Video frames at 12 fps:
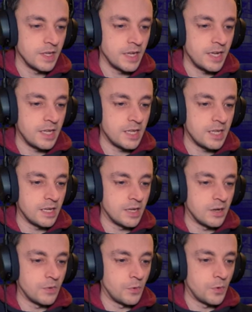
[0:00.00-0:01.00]

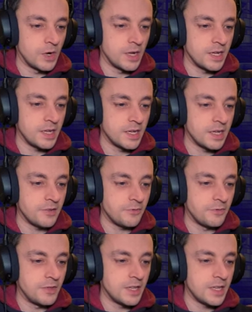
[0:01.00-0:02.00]
Anyway, if
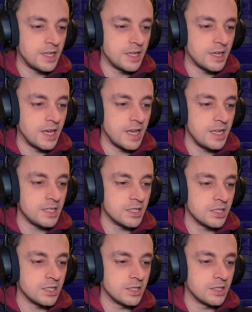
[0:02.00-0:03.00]
they
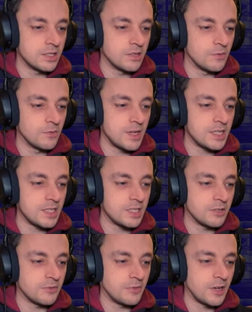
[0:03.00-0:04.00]
ain't ready
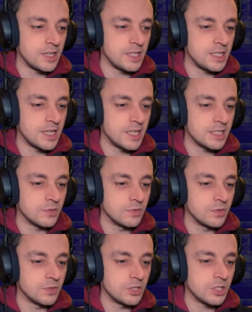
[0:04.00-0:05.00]
to fight yet.
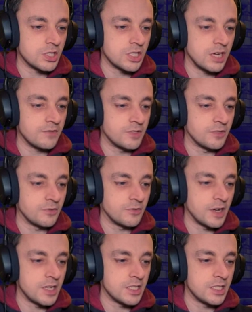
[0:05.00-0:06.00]
We'll just have to
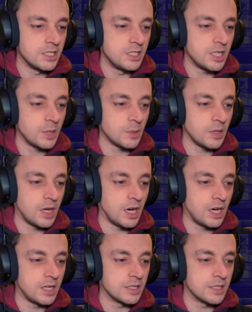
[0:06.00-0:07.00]
fight double
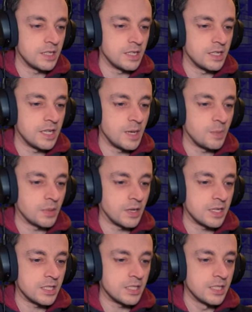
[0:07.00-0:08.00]
hard in their
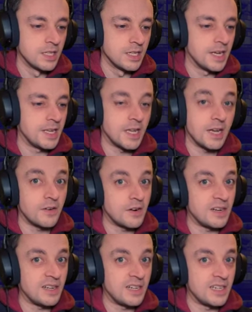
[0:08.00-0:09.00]
place. Ain't that
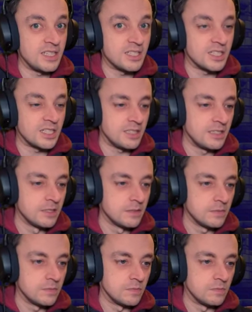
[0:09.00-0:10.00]
right, AJ?
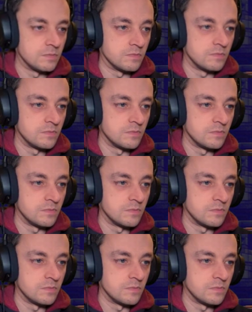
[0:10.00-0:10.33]
Hmm.